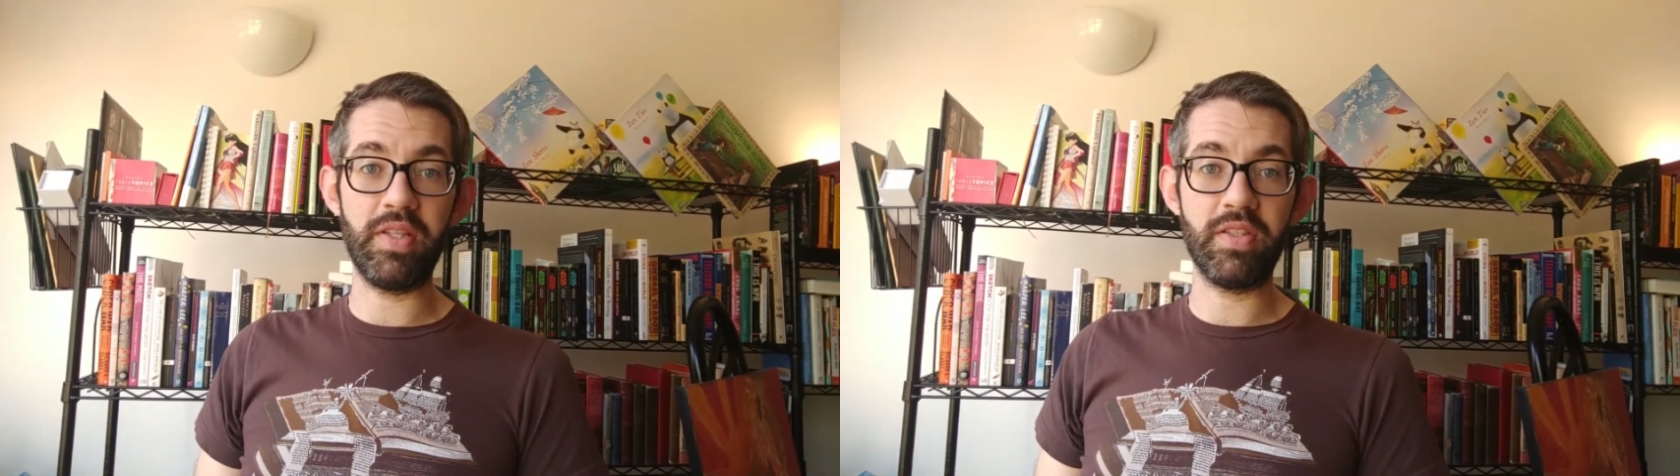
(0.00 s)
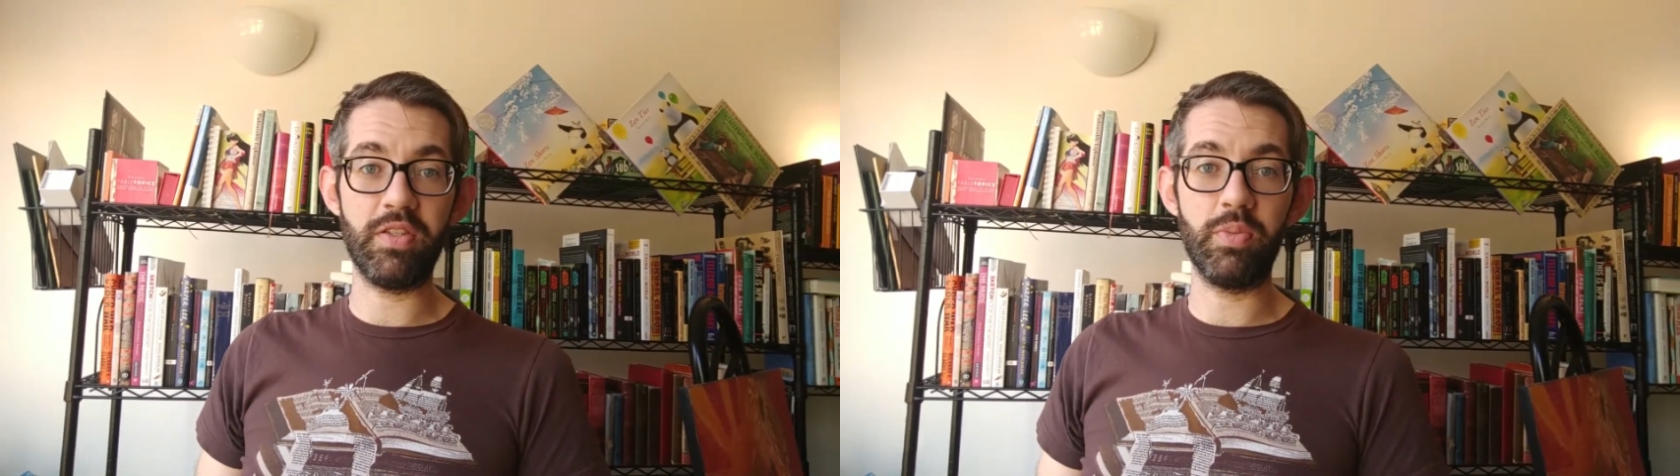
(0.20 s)

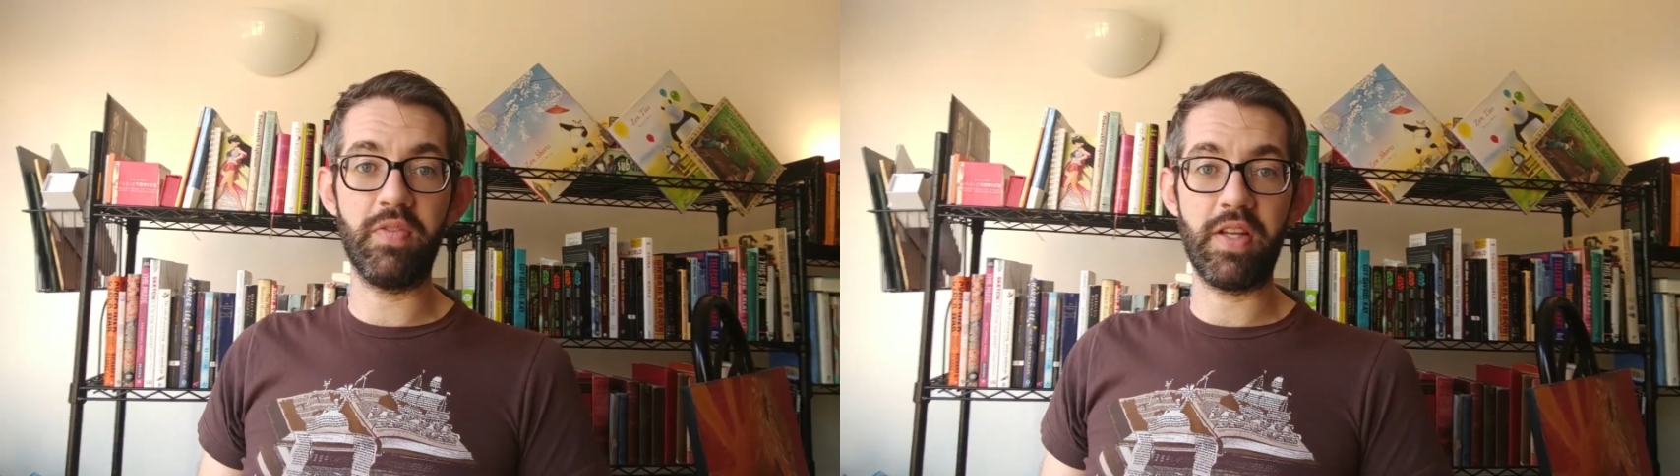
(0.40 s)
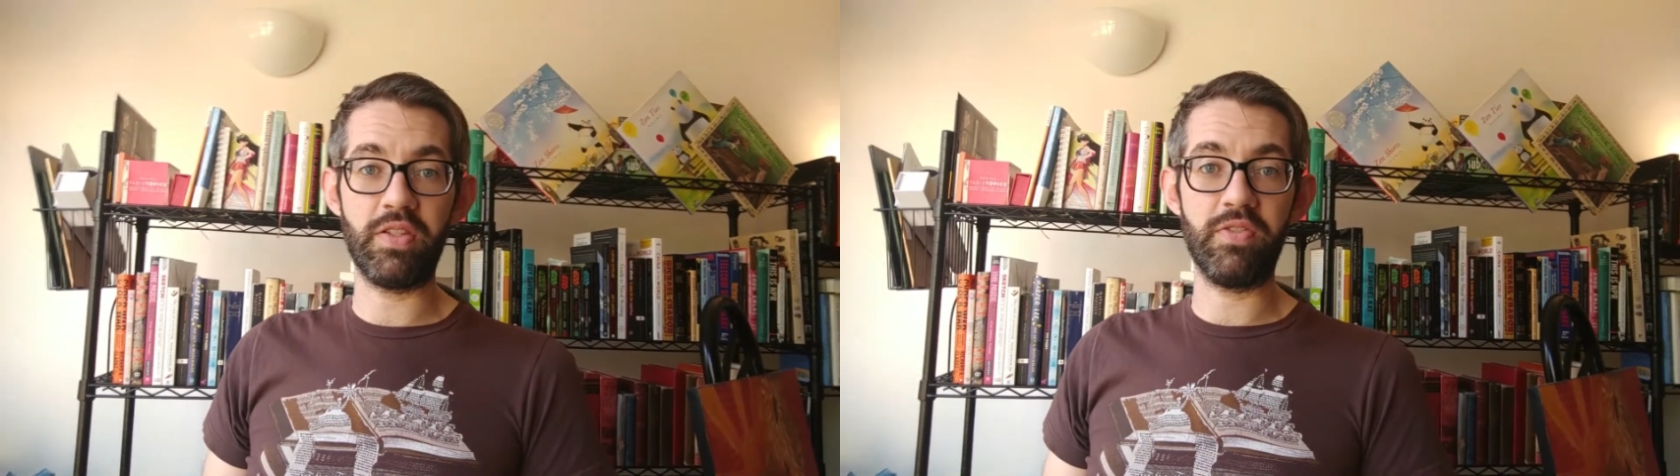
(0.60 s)
He's the
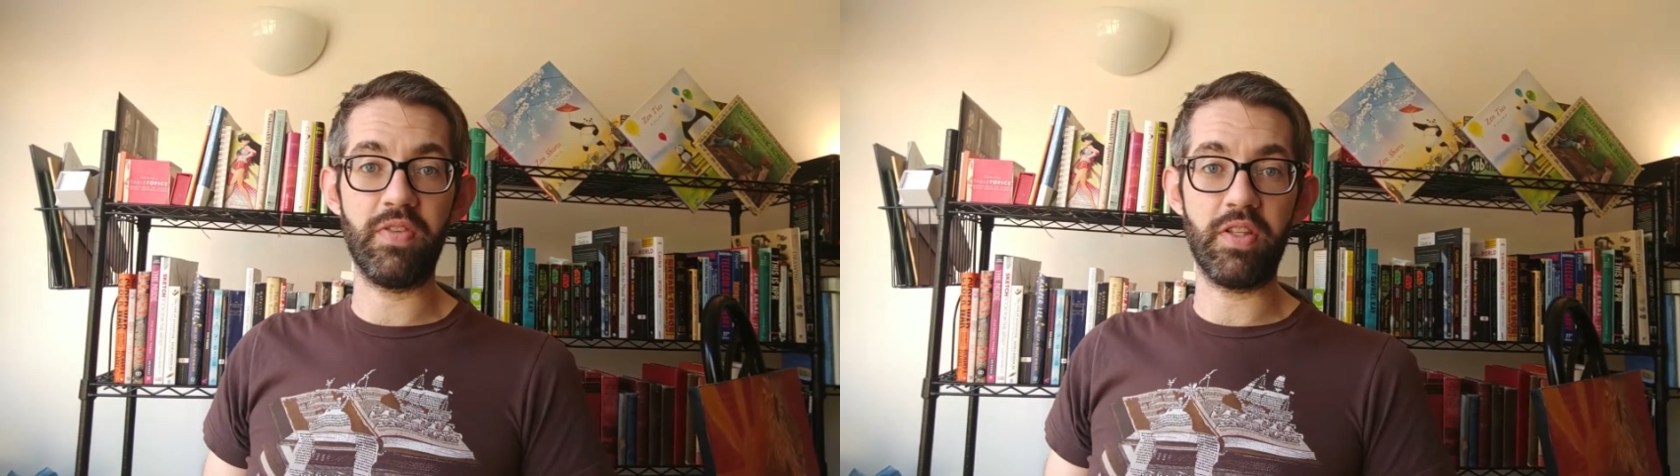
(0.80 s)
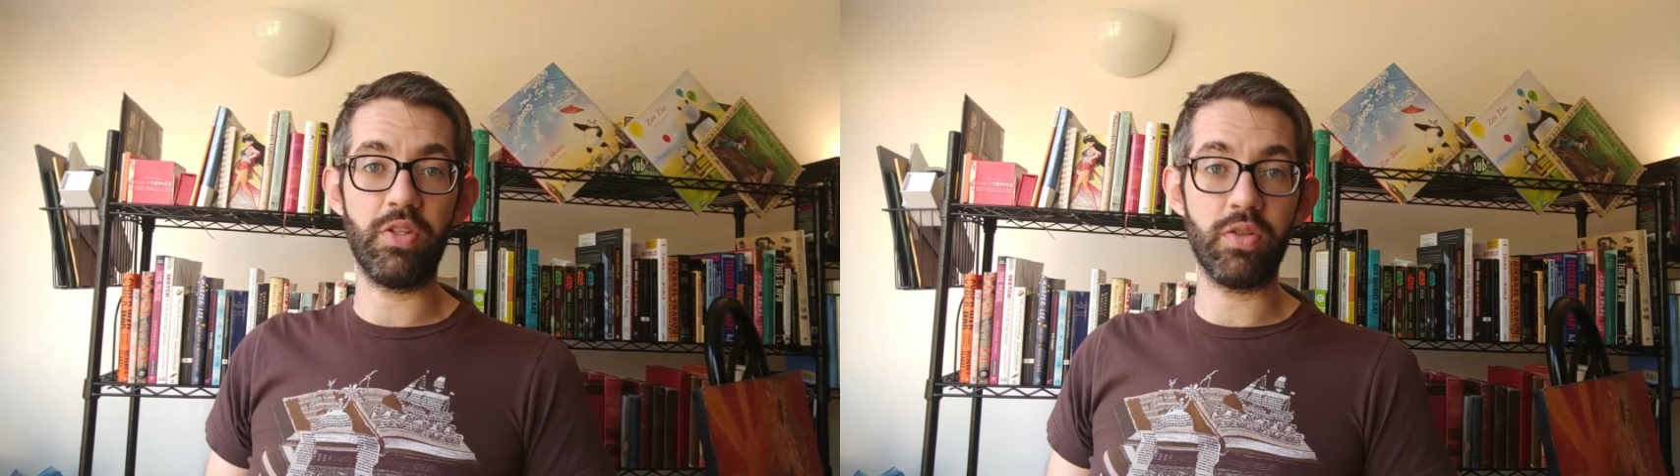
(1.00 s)
supervisor
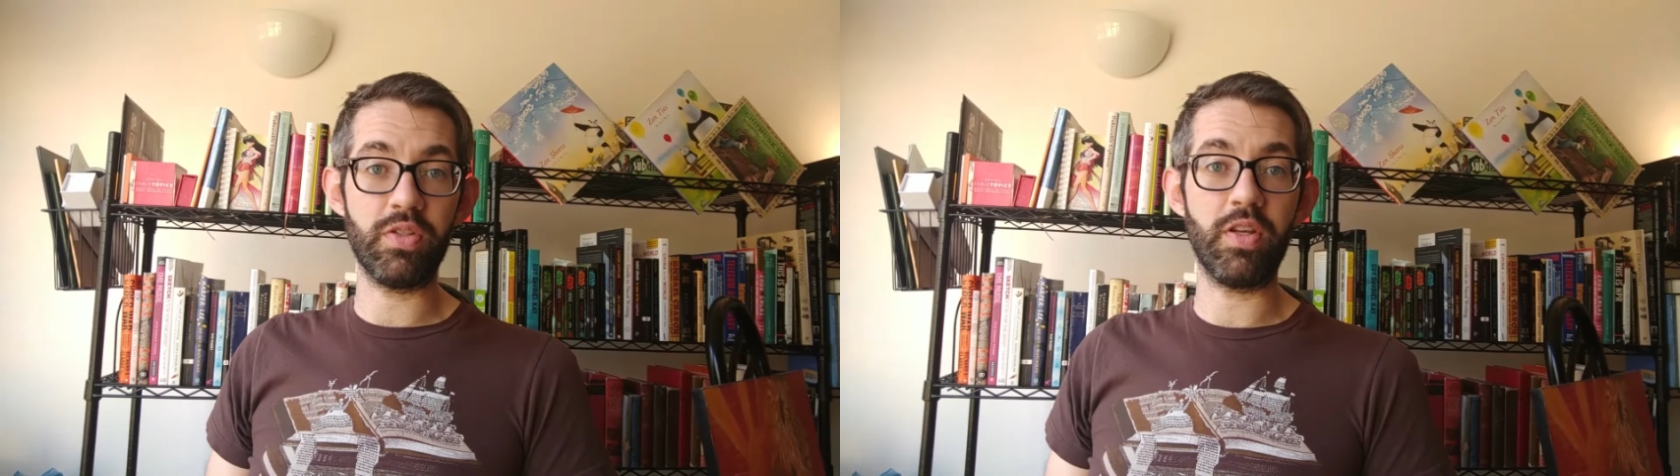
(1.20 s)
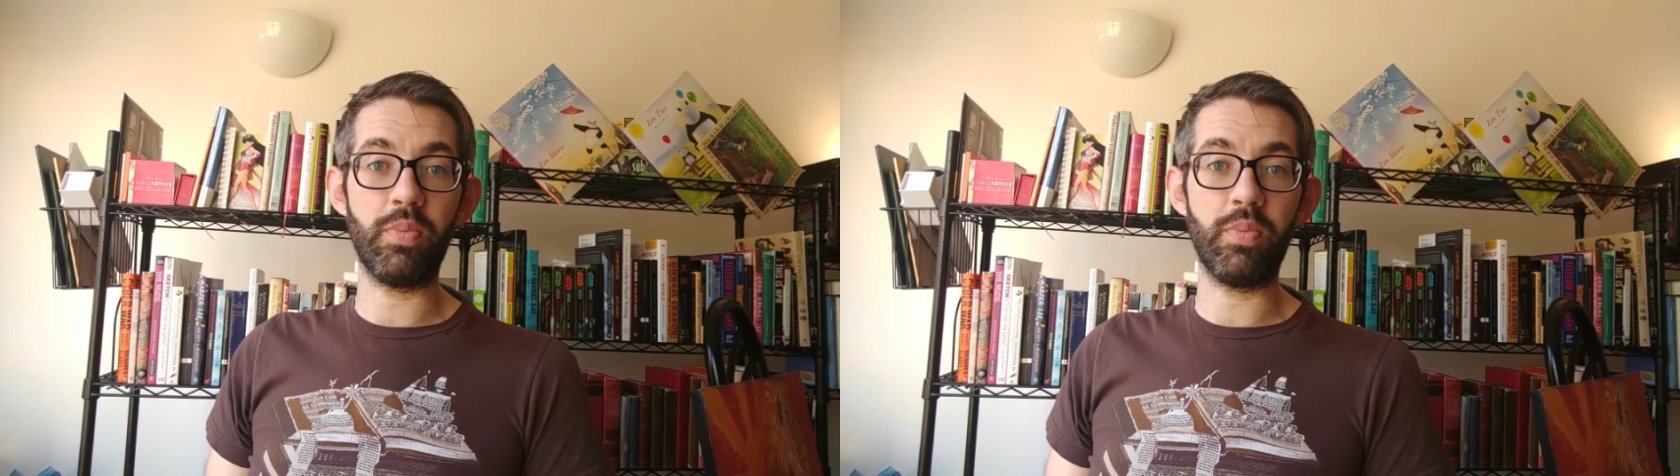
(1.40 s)
for the Children's